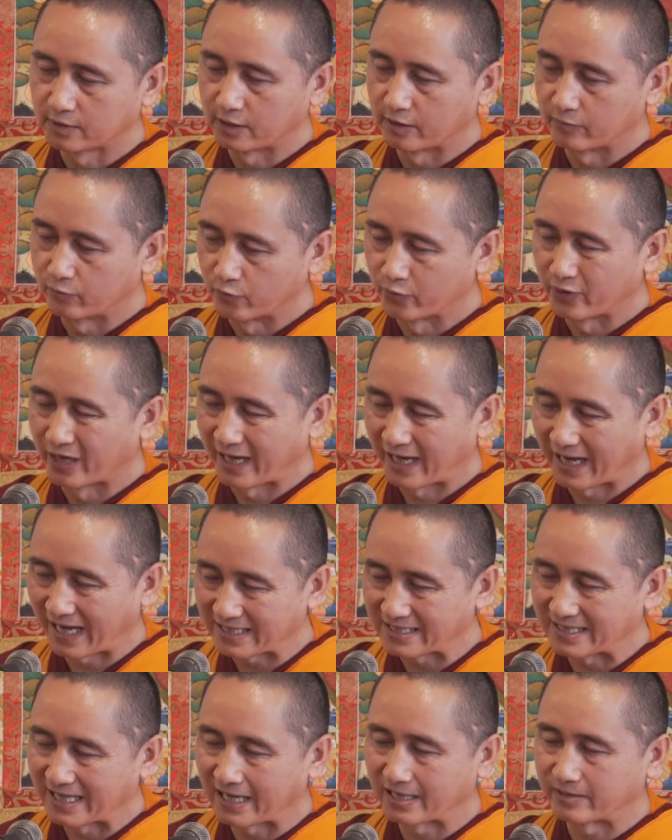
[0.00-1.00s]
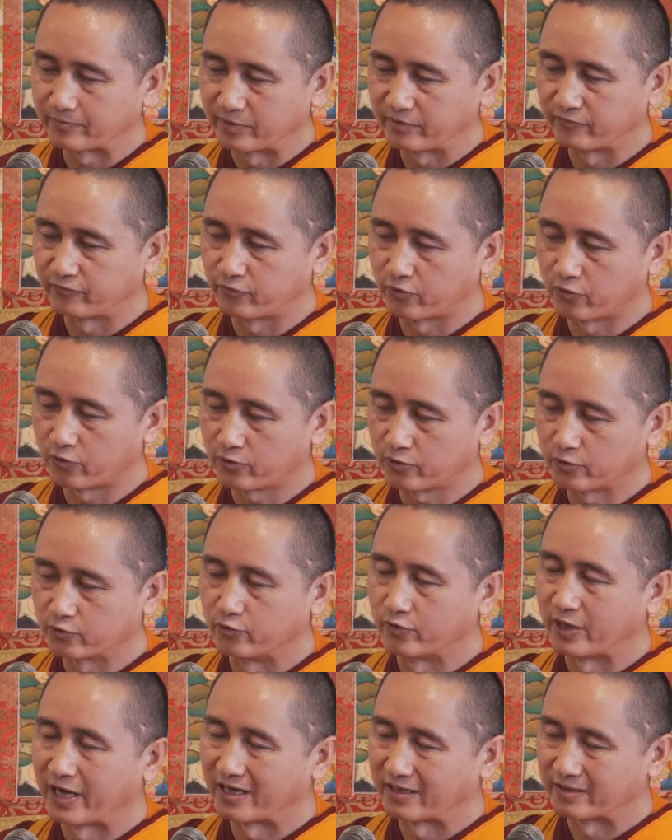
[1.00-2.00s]
If you had that before,
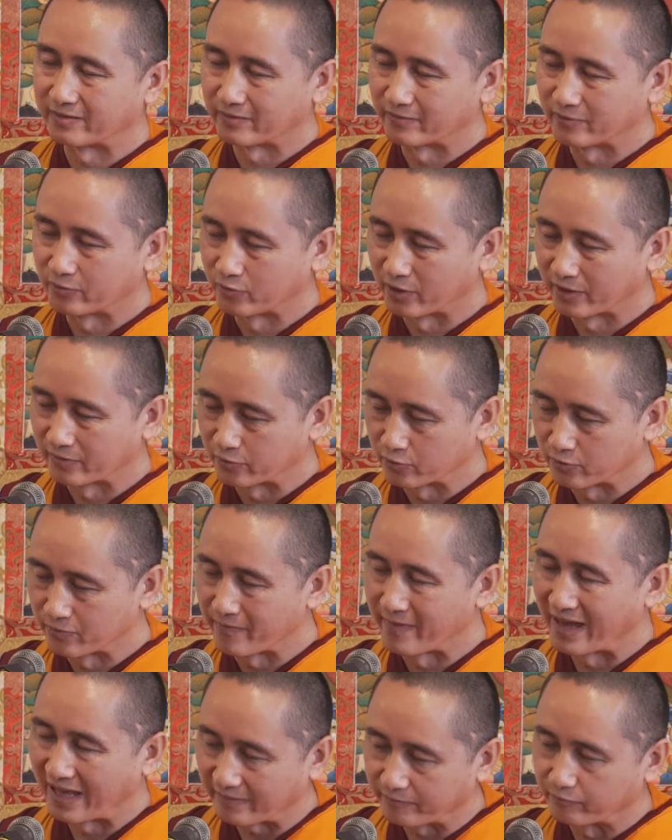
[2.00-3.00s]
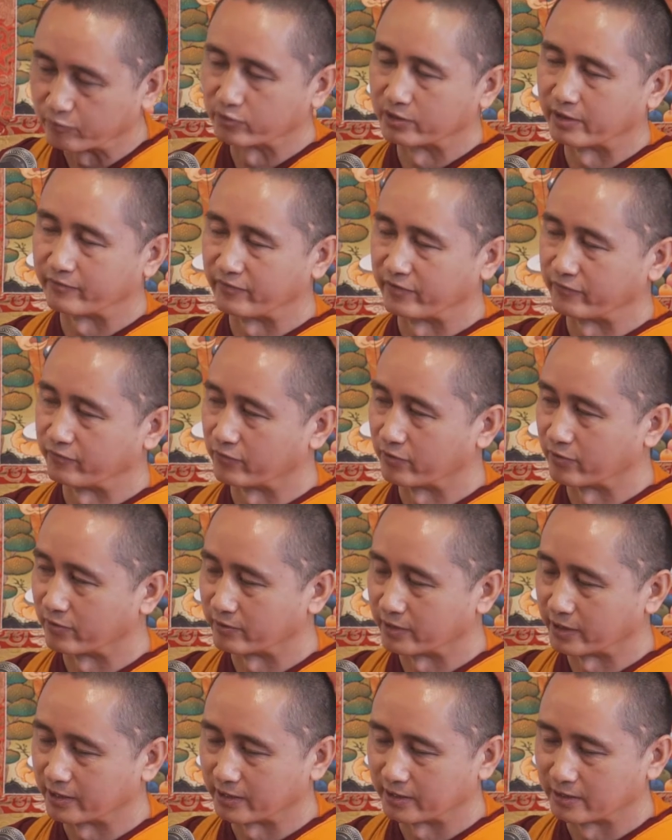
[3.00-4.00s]
you had you you met Buddha before
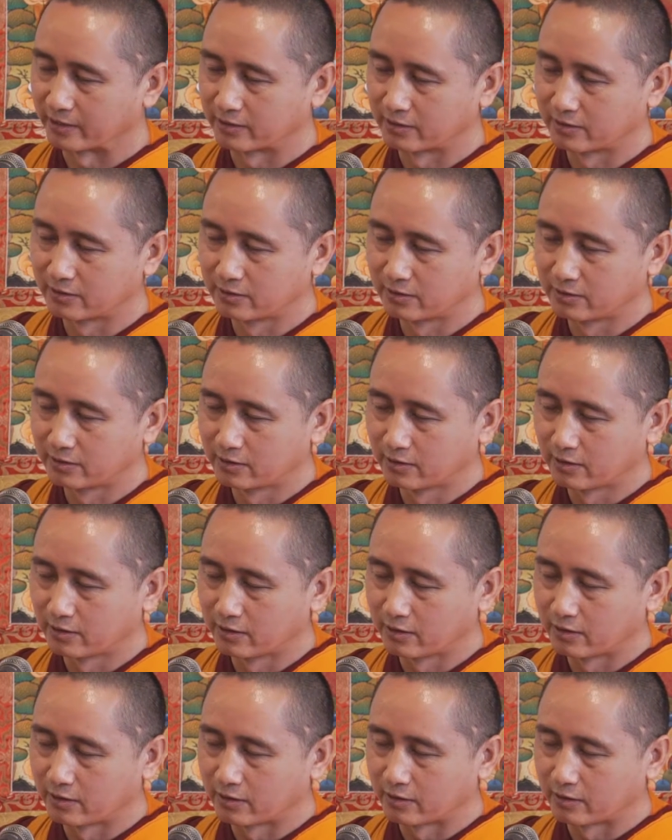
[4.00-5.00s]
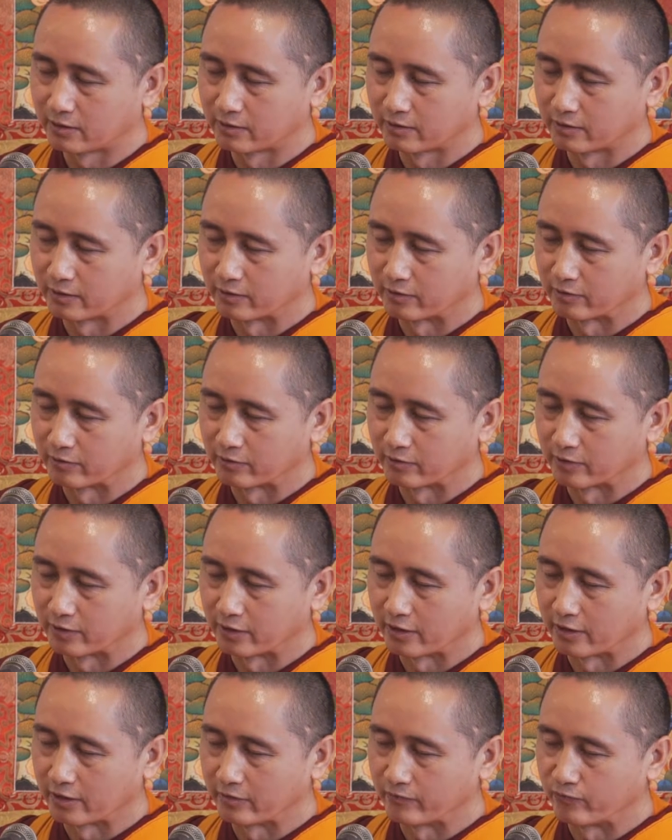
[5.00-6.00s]
already. You know,
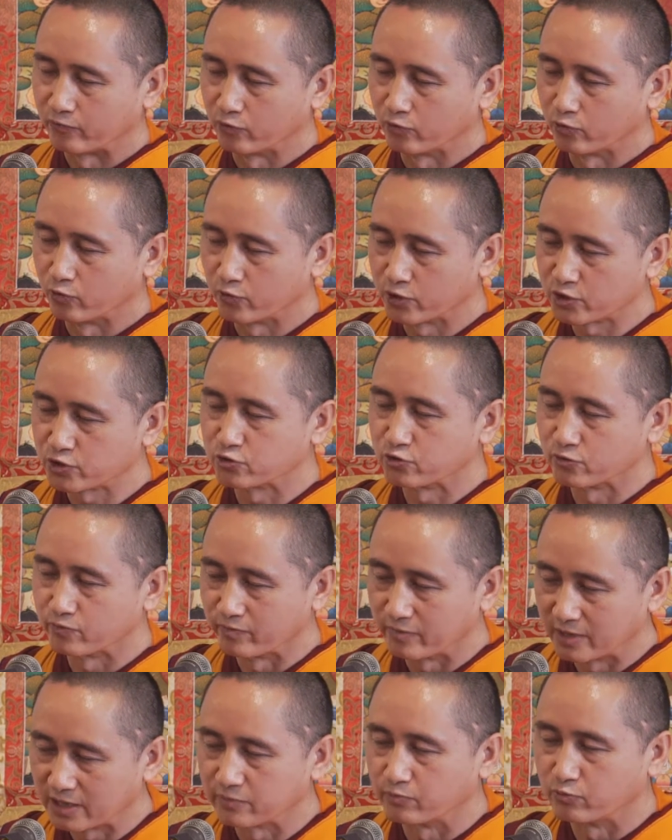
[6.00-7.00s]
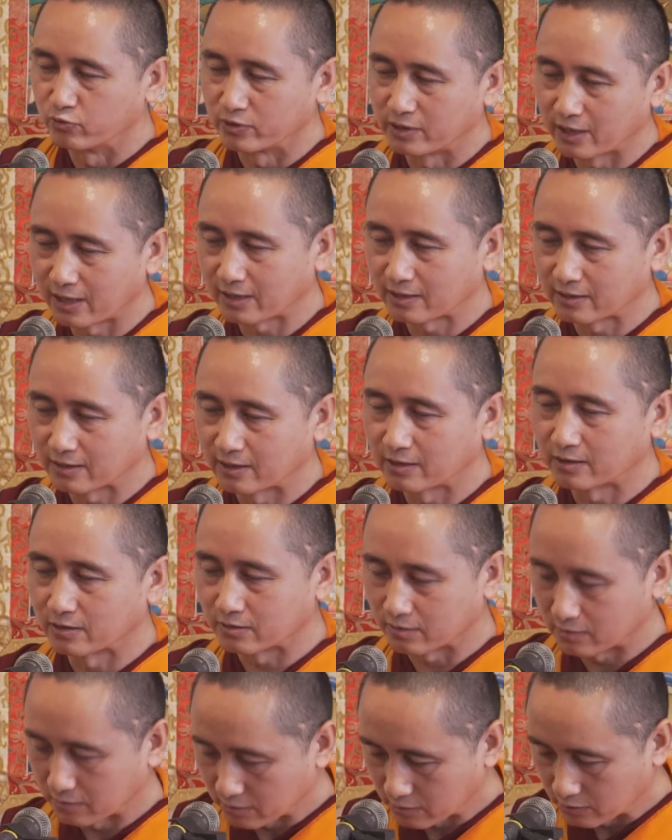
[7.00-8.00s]
if you wish to meet Buddha,
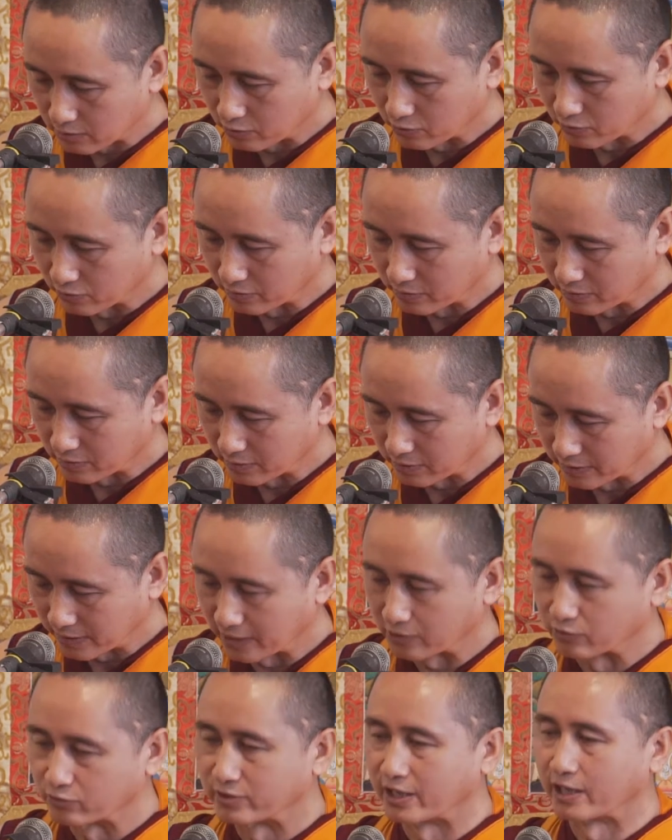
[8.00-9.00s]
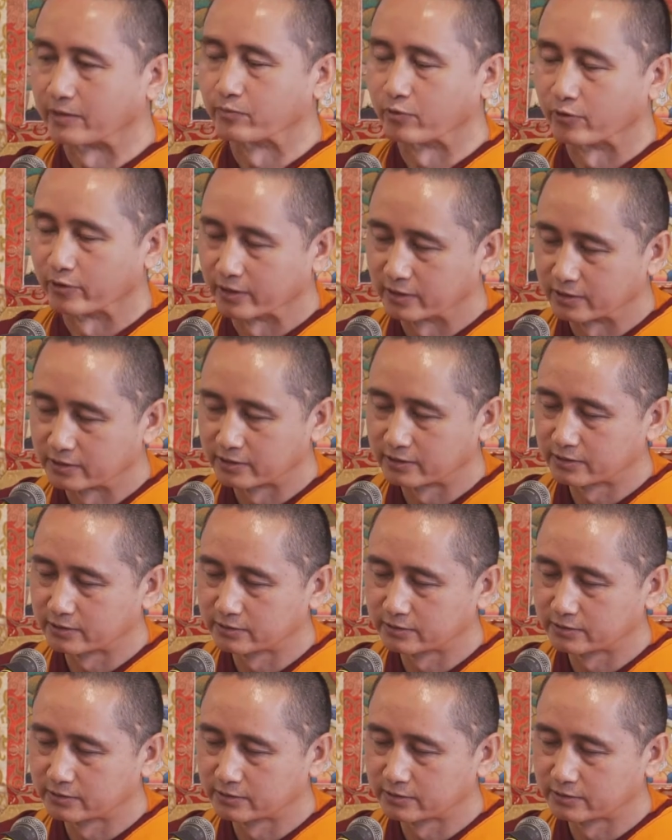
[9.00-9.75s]
then you get to that point.